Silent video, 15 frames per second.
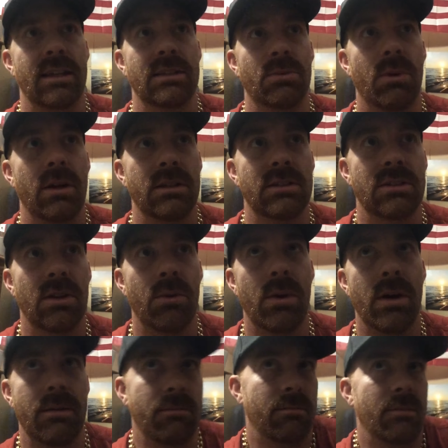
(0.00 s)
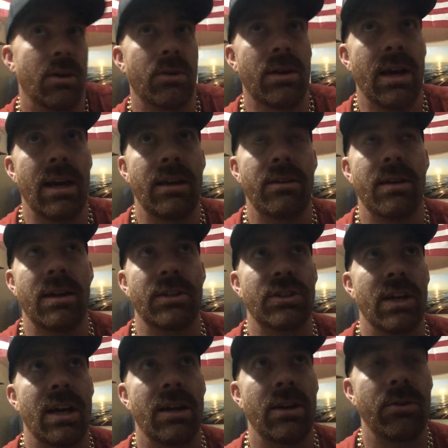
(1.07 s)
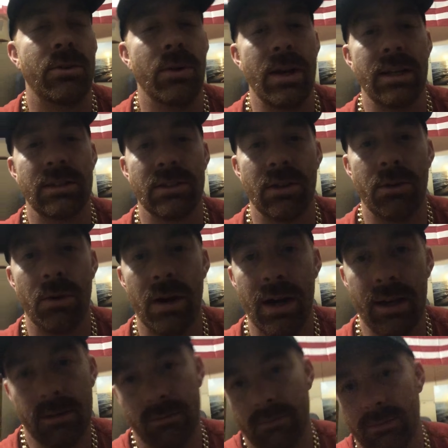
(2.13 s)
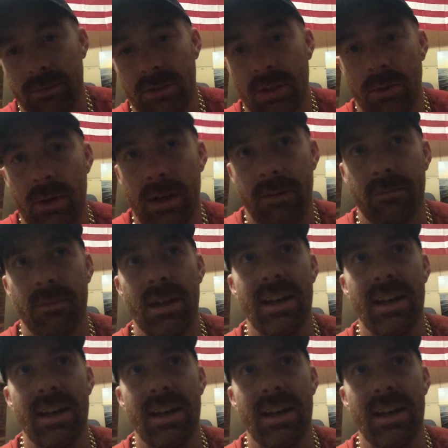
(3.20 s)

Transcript: Guess what? So what? Okay, you got a shadow, great, so do I. So what?